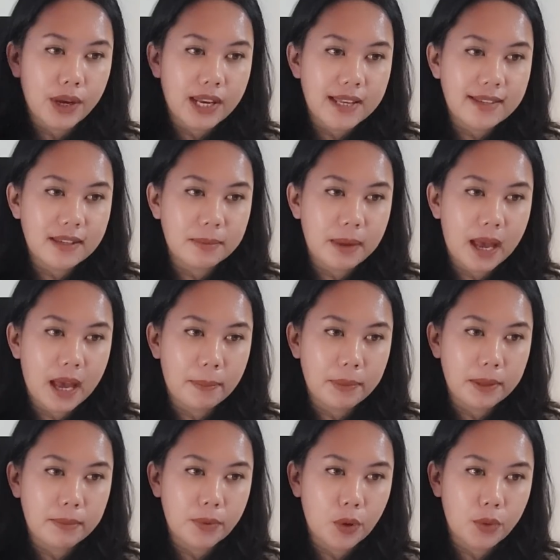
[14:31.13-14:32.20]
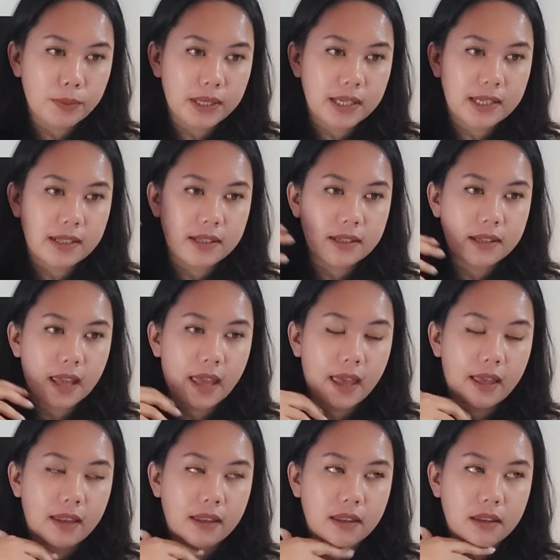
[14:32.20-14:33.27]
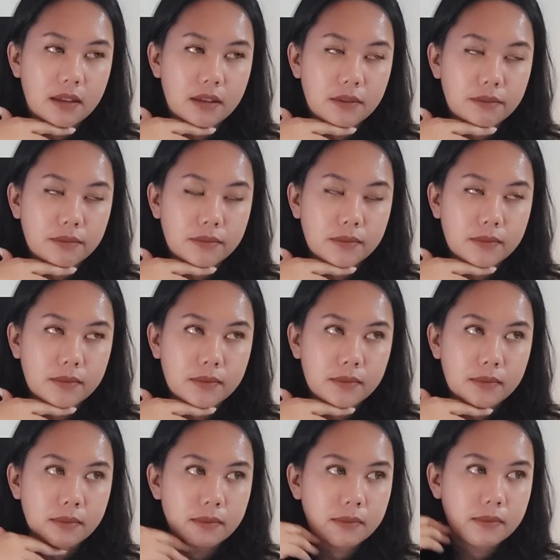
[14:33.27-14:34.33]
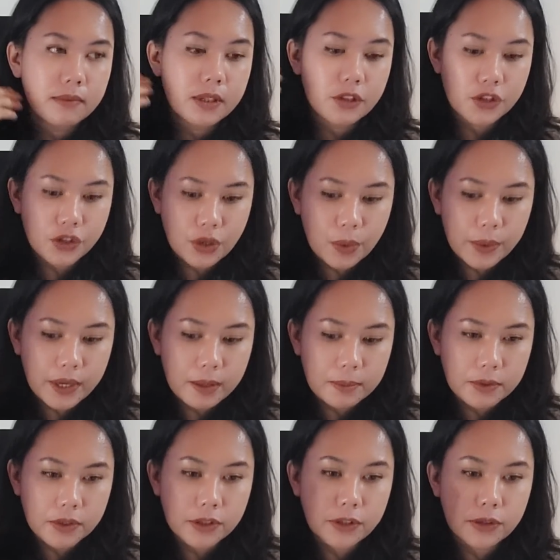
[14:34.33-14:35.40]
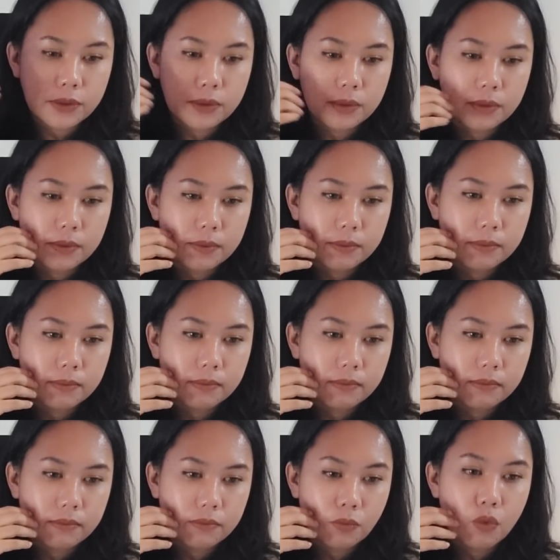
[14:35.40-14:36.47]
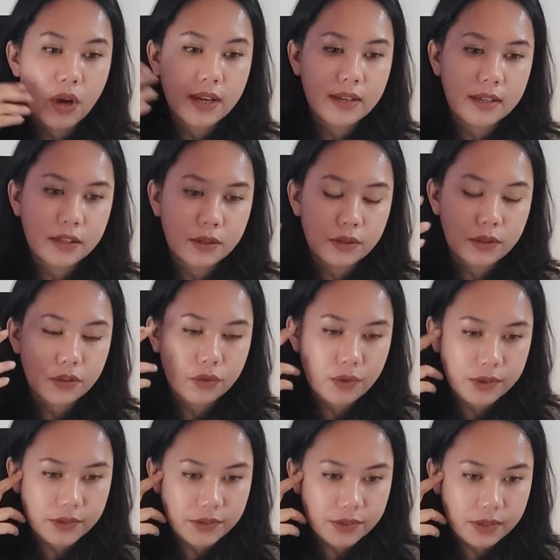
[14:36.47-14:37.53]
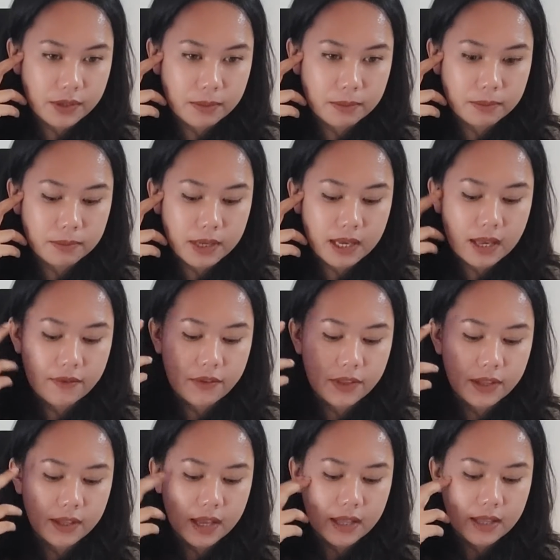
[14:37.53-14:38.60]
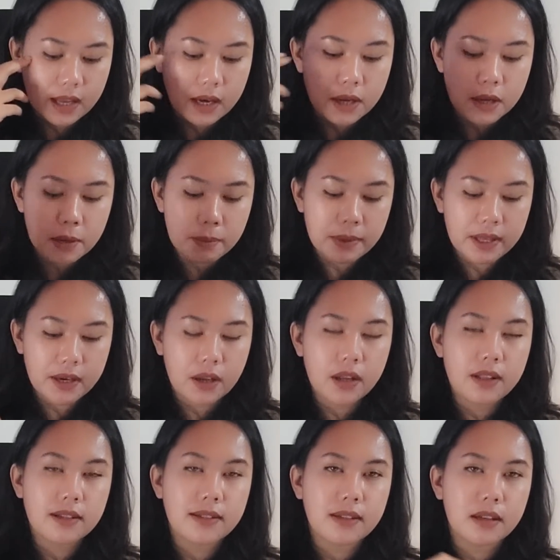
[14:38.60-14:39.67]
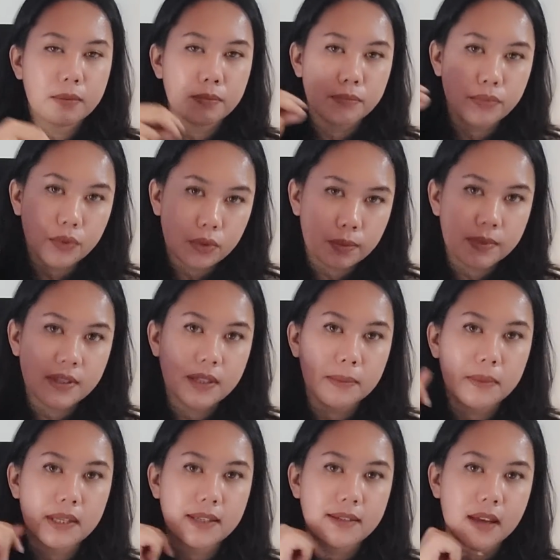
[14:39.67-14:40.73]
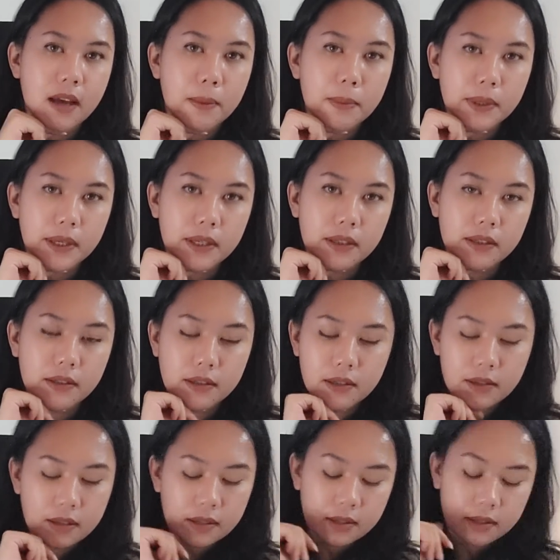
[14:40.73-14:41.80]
creating some happy moment and showing up to you, wanting you to trust them and everything like that. But then all of a sudden, boom, something's happening.